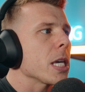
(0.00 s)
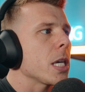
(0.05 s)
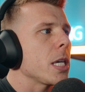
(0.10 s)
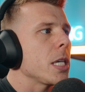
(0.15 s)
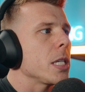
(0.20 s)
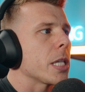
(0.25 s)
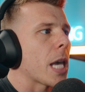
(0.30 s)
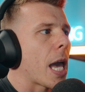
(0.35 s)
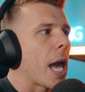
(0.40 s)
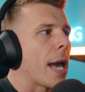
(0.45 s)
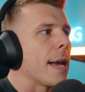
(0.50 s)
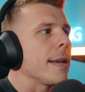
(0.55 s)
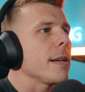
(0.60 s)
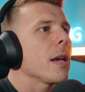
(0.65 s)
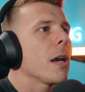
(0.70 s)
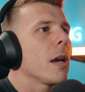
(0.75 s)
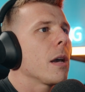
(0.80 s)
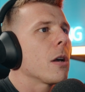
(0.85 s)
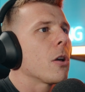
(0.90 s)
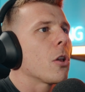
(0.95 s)
his head,
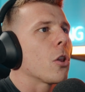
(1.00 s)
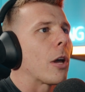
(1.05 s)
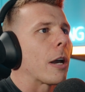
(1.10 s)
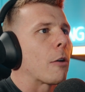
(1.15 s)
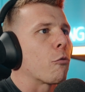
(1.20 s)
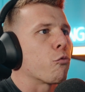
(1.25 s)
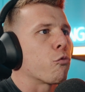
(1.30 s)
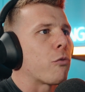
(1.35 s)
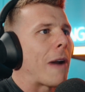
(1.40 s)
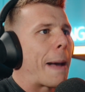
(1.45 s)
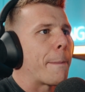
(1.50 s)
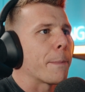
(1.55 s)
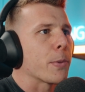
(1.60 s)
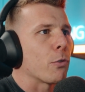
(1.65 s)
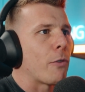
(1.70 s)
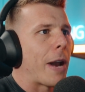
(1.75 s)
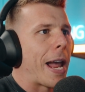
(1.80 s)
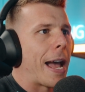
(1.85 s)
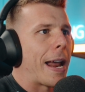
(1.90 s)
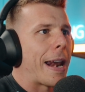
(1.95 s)
like wrapped
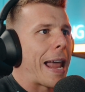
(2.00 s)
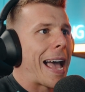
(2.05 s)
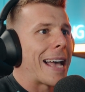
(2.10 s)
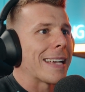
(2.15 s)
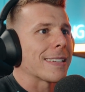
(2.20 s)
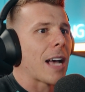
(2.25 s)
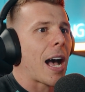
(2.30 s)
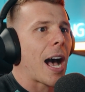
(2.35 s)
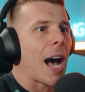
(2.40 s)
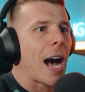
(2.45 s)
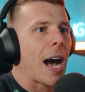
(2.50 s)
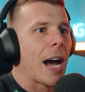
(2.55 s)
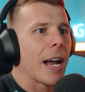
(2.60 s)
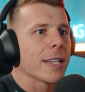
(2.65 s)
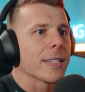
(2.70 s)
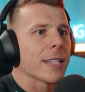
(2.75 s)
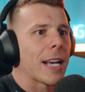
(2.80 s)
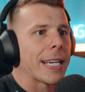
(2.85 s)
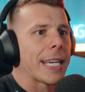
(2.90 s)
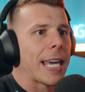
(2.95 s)
around as hard
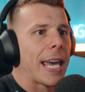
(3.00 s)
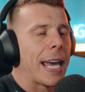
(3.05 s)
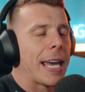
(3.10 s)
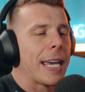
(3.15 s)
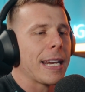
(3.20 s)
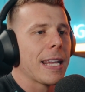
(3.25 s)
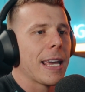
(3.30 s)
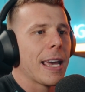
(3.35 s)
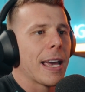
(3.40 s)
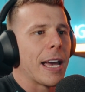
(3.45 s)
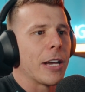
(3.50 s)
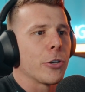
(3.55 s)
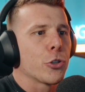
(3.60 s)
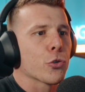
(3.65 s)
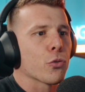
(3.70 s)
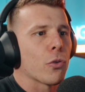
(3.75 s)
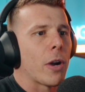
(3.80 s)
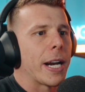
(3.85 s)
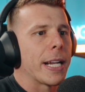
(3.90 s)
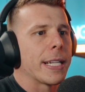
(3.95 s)
as I can, and
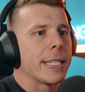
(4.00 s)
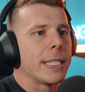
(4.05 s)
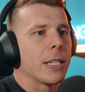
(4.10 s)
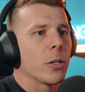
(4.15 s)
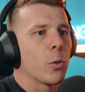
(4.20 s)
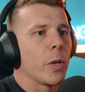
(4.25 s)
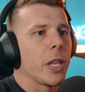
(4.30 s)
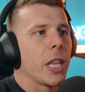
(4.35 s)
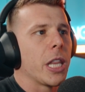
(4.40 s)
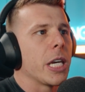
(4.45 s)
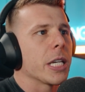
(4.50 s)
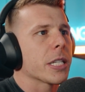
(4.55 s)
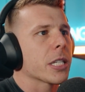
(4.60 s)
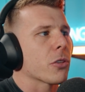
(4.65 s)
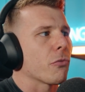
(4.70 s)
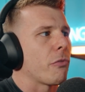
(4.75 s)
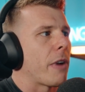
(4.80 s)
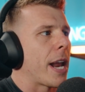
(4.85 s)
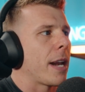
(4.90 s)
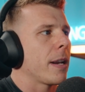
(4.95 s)
trying to deal with this
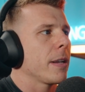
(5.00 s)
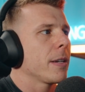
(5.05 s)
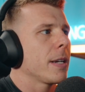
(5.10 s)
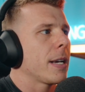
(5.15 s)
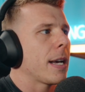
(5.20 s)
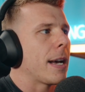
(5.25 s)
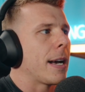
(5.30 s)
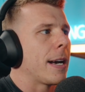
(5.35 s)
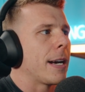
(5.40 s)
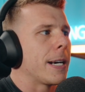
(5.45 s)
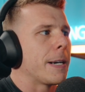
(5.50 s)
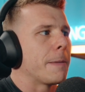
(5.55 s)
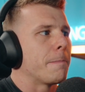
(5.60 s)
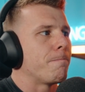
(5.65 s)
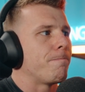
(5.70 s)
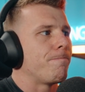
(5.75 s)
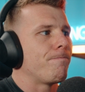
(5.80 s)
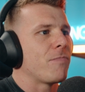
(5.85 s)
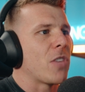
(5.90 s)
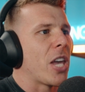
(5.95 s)
threat.
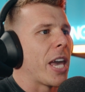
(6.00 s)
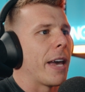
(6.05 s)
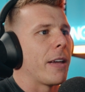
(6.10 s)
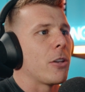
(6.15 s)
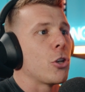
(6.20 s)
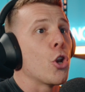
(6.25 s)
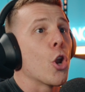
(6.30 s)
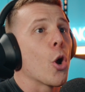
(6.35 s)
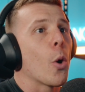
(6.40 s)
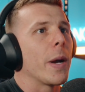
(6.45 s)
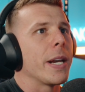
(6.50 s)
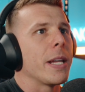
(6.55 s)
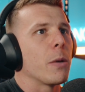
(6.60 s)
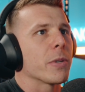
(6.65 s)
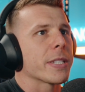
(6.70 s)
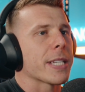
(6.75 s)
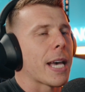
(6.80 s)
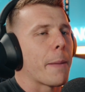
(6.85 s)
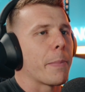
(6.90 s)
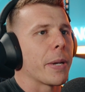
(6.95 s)
Yeah, no idea
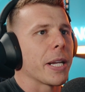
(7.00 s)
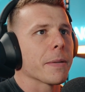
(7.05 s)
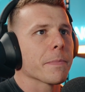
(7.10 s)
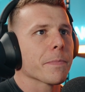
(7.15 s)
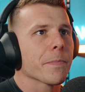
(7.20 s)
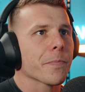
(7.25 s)
what's happening.